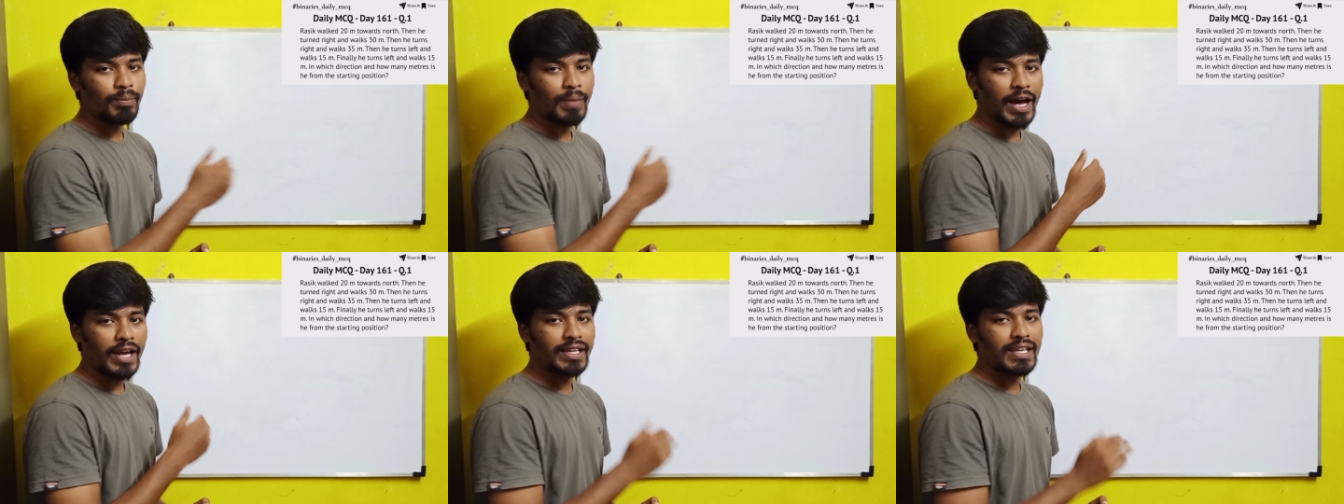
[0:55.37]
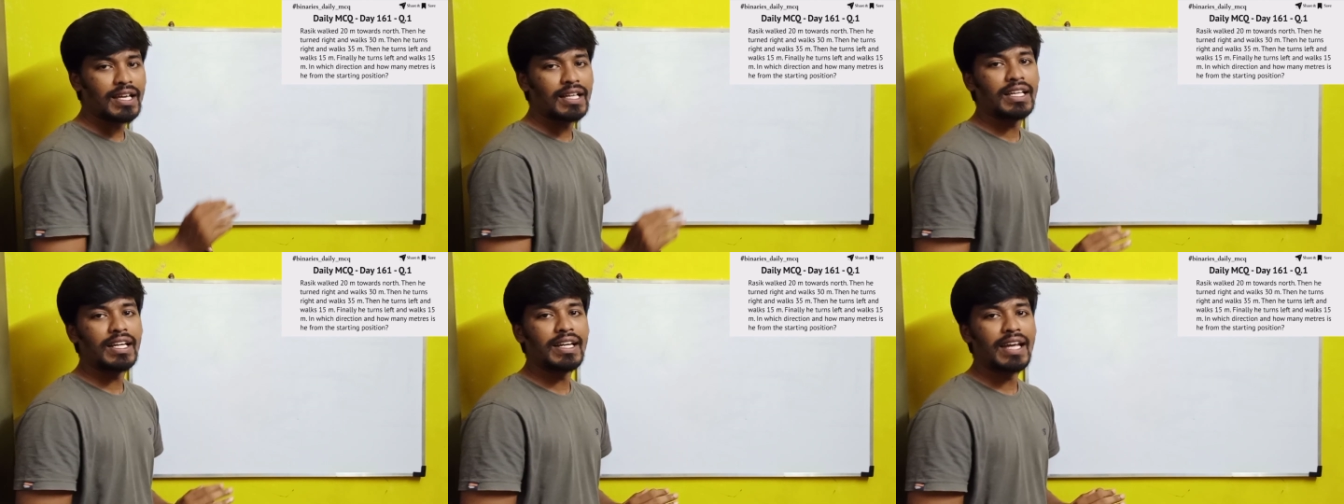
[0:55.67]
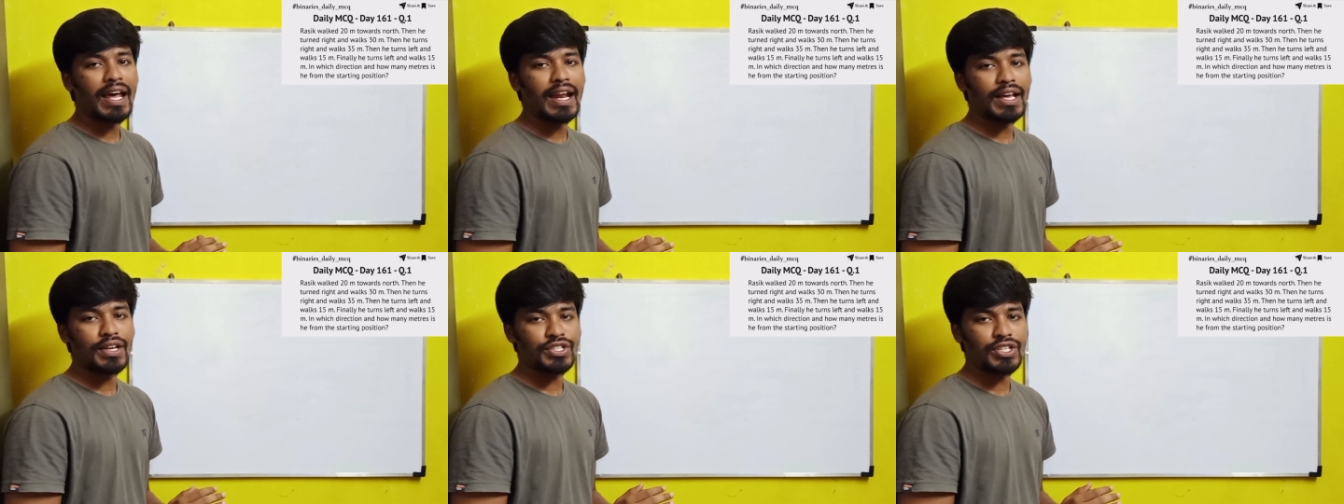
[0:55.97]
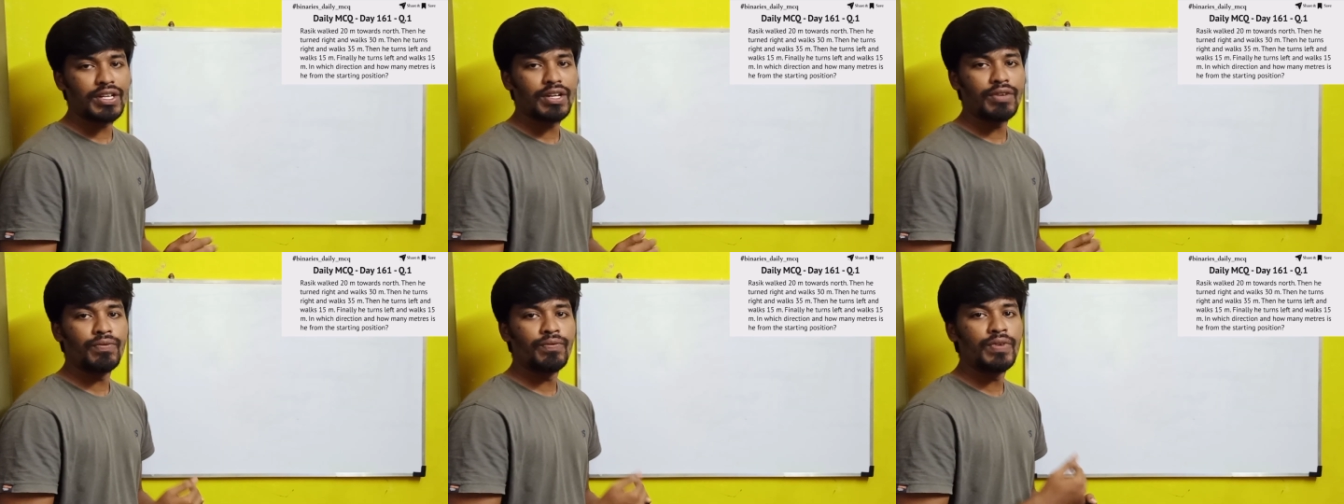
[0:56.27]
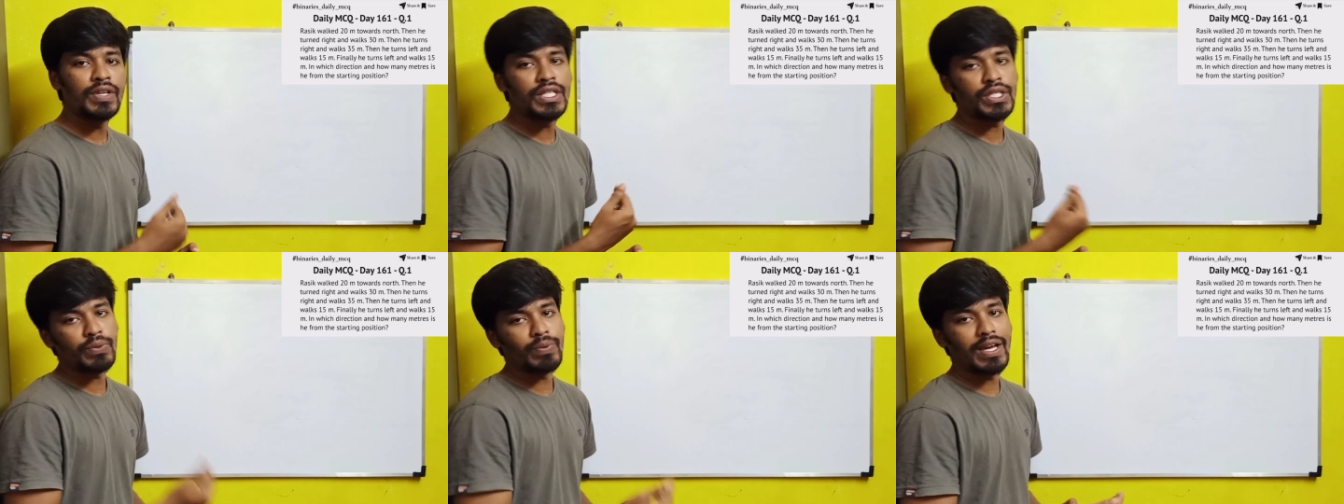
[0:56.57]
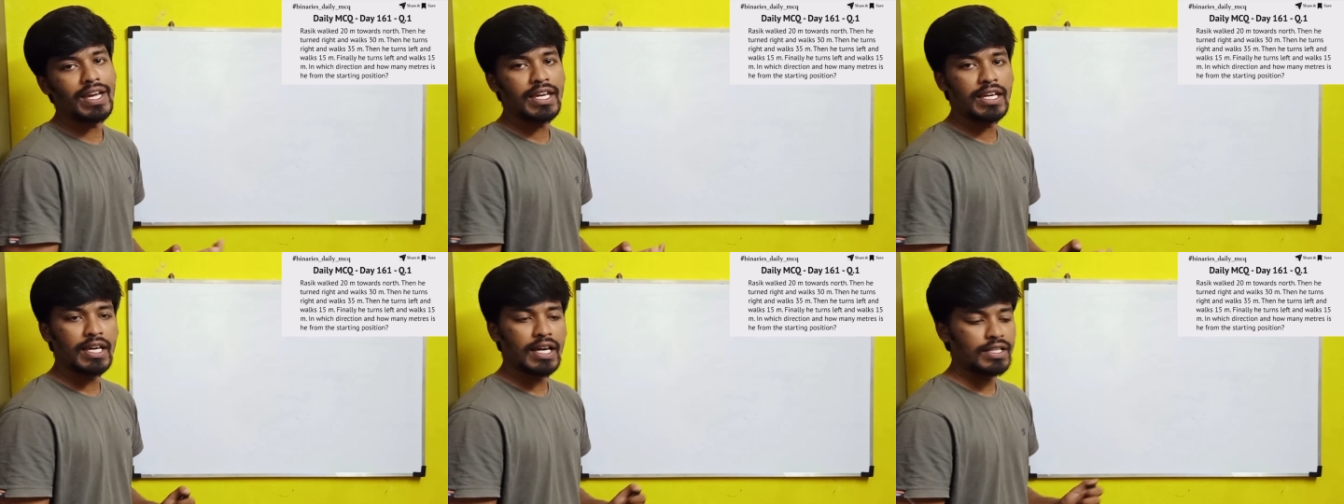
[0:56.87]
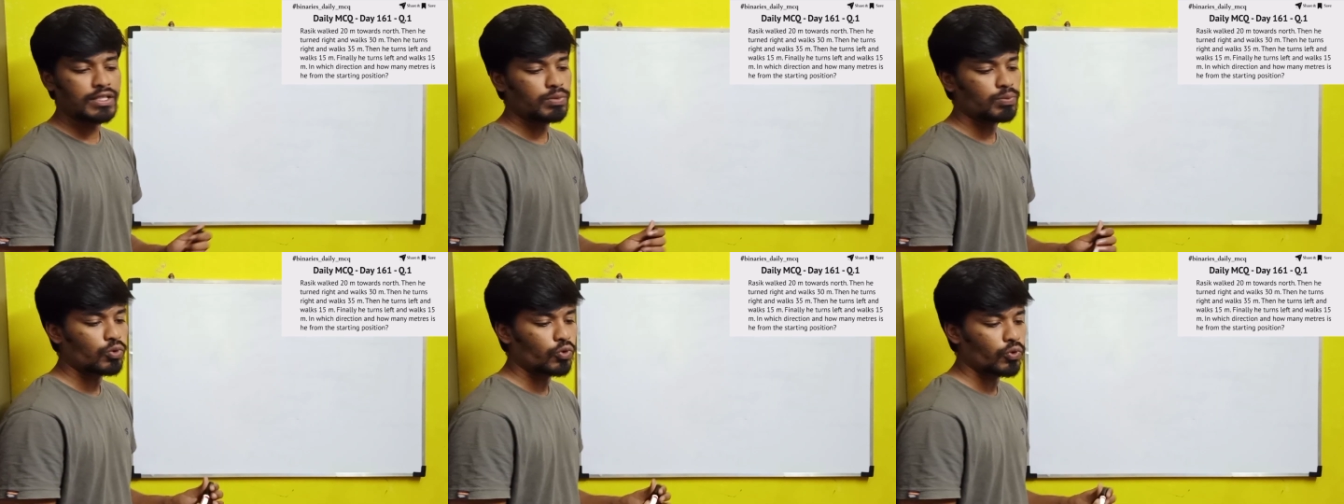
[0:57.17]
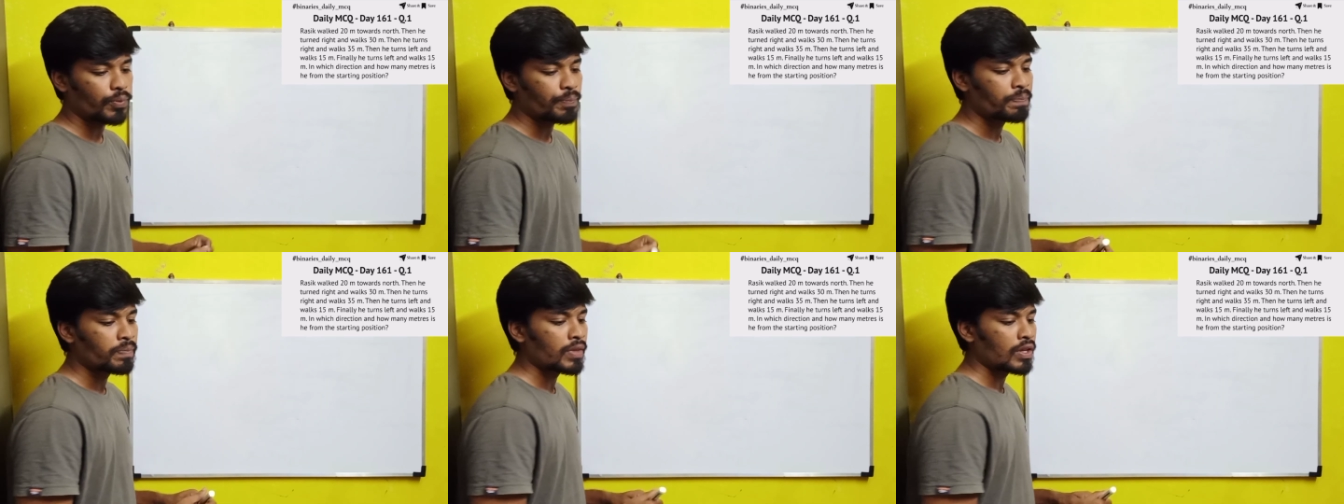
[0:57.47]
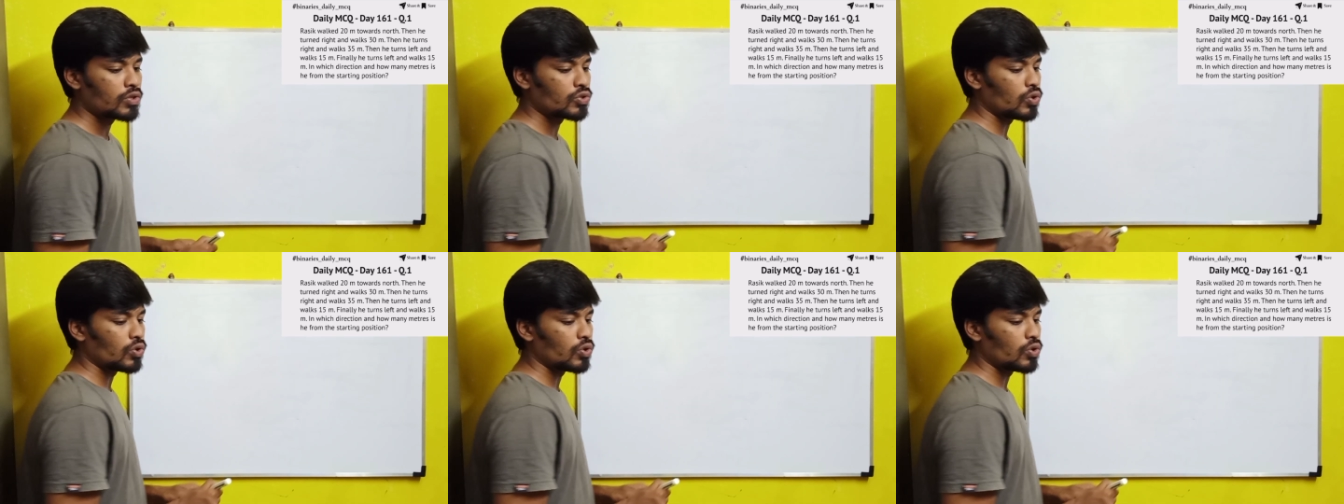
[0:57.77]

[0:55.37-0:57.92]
marking the direction in which way he has moved.